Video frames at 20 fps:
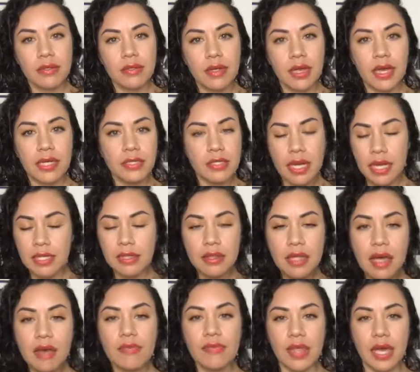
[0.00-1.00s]
I
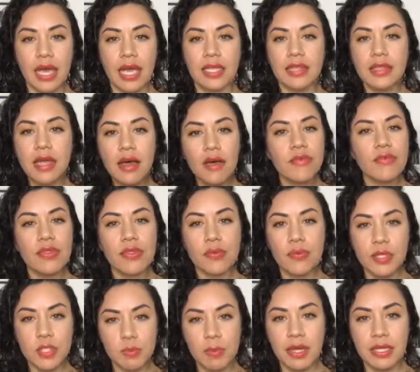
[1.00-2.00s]
love that. I love the
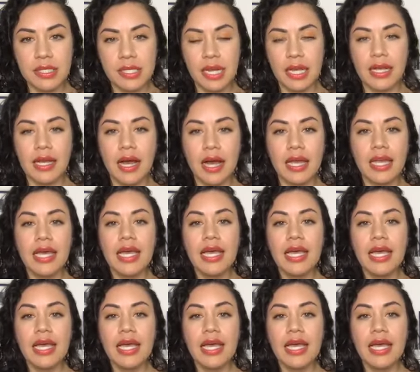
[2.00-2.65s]
response that I got.